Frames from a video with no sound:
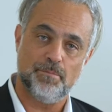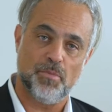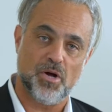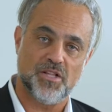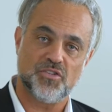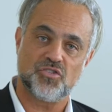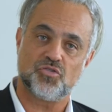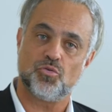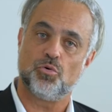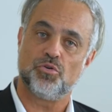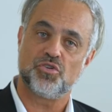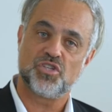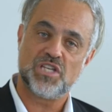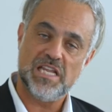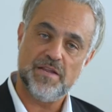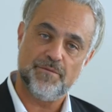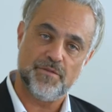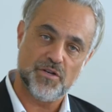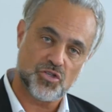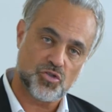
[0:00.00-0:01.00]
months or
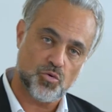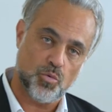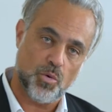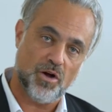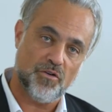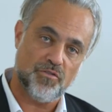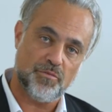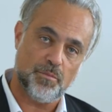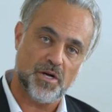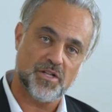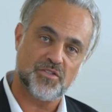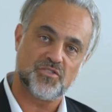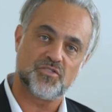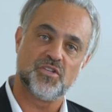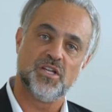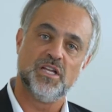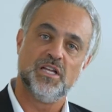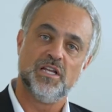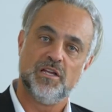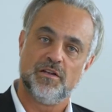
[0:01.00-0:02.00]
even 12
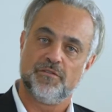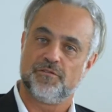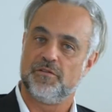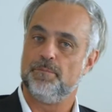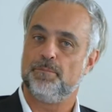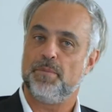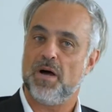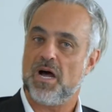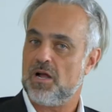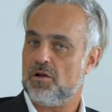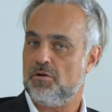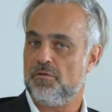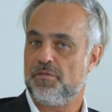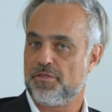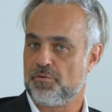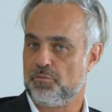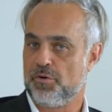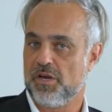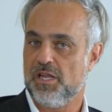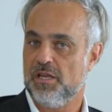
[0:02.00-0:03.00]
months from pile
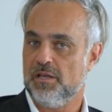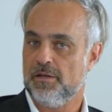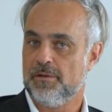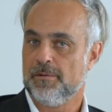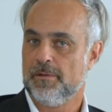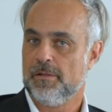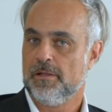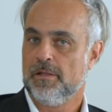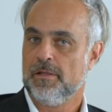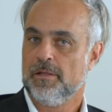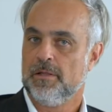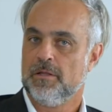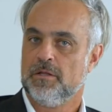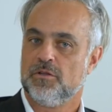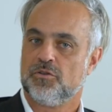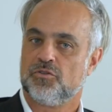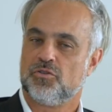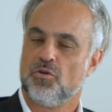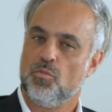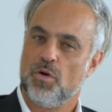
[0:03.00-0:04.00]
three.
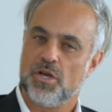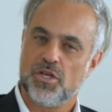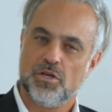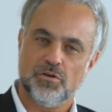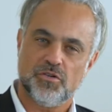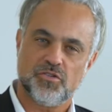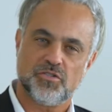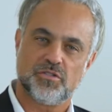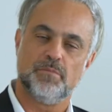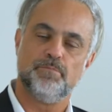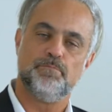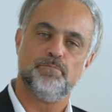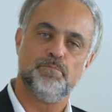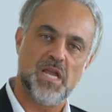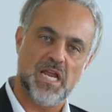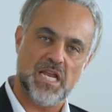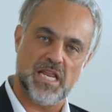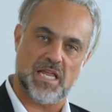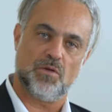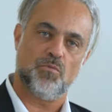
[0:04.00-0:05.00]
So when you're
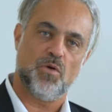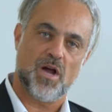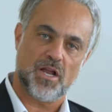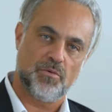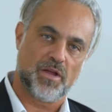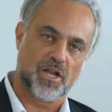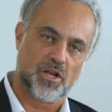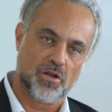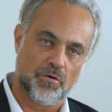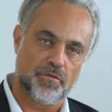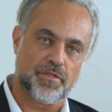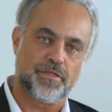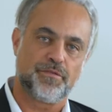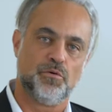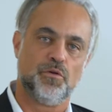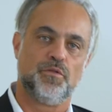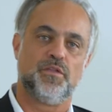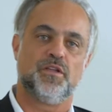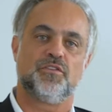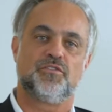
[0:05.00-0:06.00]
submitting, why do I go
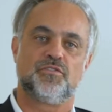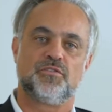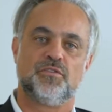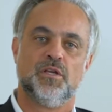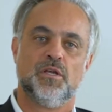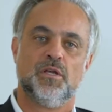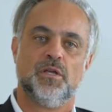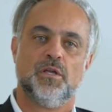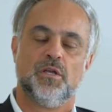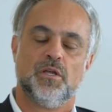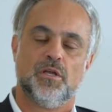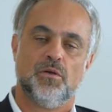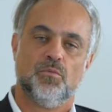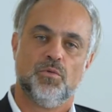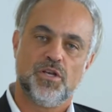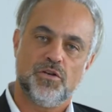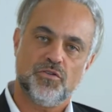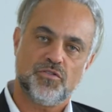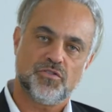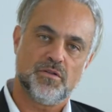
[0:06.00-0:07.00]
through this?
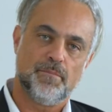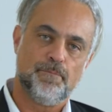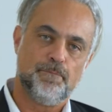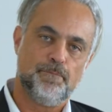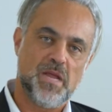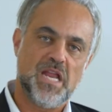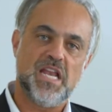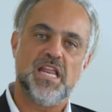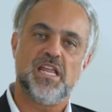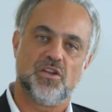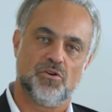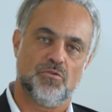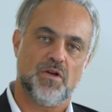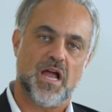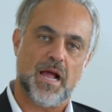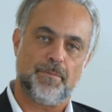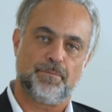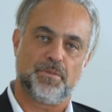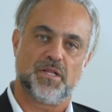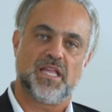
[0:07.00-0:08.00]
When you're submitting your
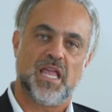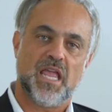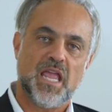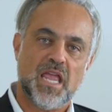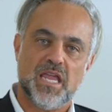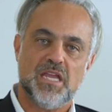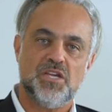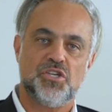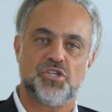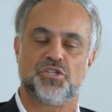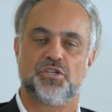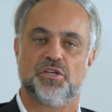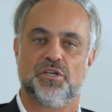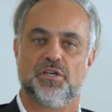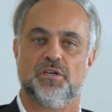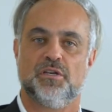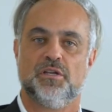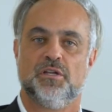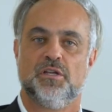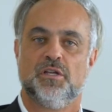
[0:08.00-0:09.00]

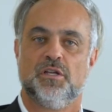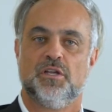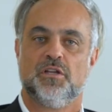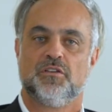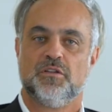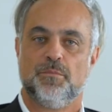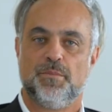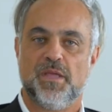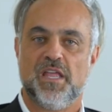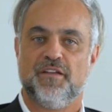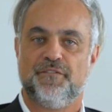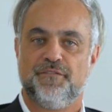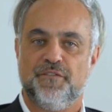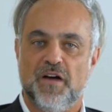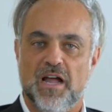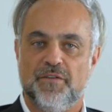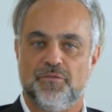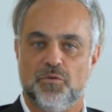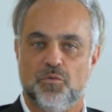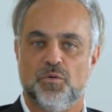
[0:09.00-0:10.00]
application to be a
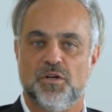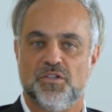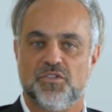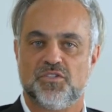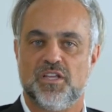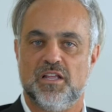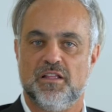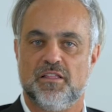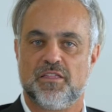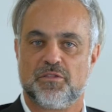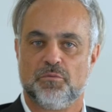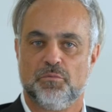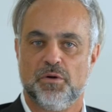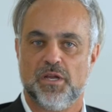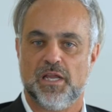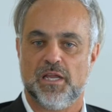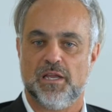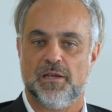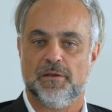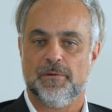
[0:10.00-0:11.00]

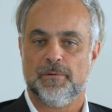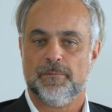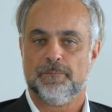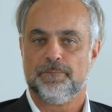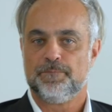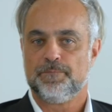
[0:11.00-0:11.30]
501c3